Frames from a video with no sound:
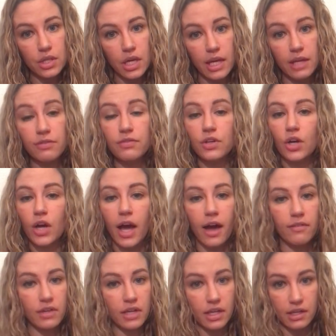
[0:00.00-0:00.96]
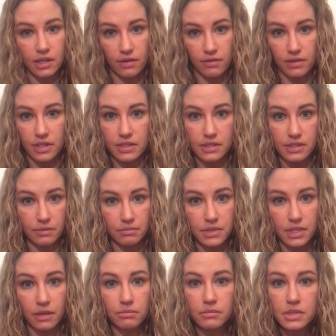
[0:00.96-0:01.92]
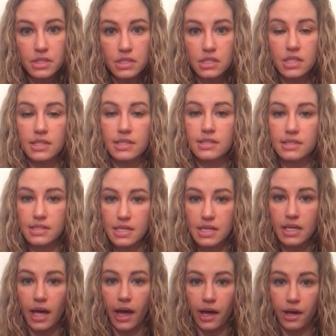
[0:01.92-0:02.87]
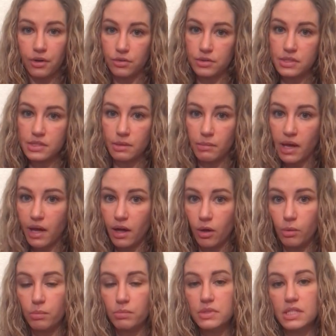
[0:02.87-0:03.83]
if you're having any of these symptoms, to seek out some help,